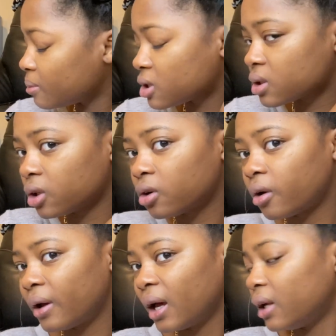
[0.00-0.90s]
just going to go
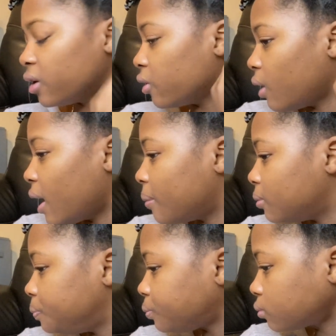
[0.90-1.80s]
ahead and grab
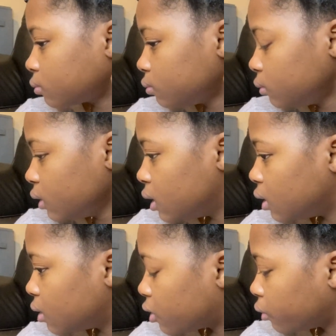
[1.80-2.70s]

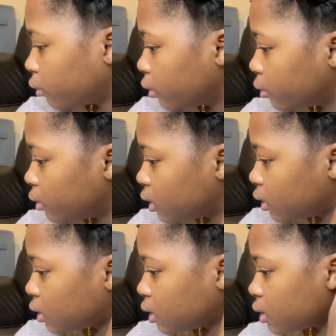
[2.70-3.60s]
the root
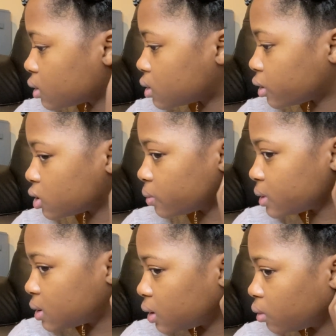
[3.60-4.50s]
and start
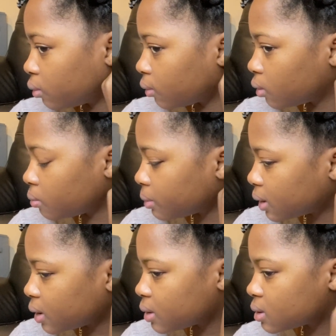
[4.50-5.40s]
twisting the root,
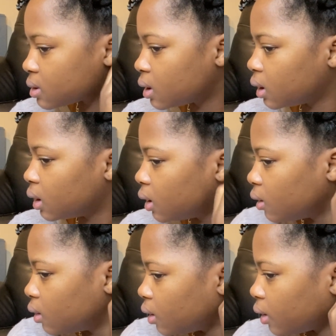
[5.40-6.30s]
because
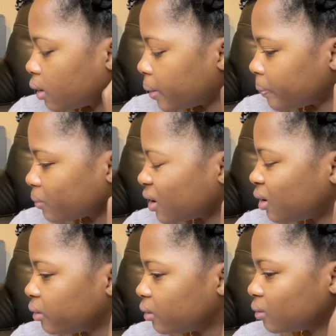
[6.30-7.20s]
I
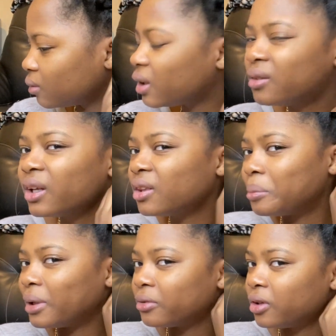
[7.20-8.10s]
don't like the
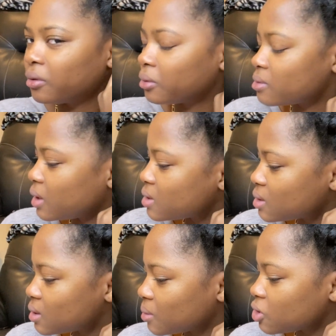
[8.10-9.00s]
puffy rootness,
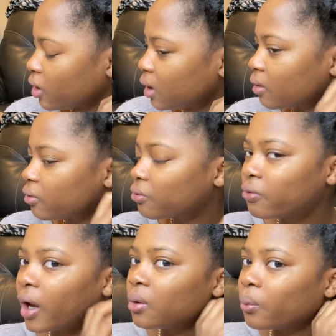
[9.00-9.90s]
and I'm trying to
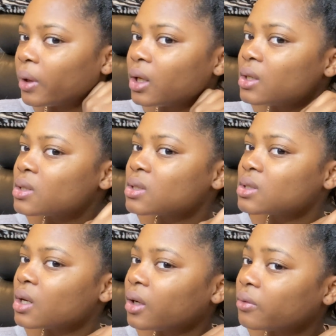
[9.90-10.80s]
find ways
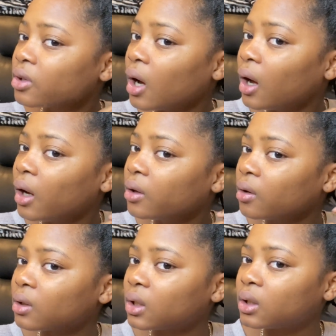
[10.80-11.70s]
of
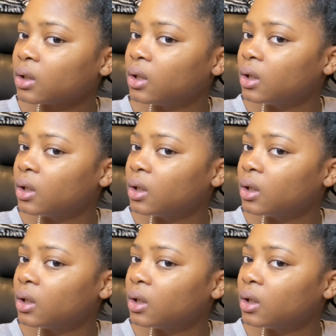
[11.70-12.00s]
conquering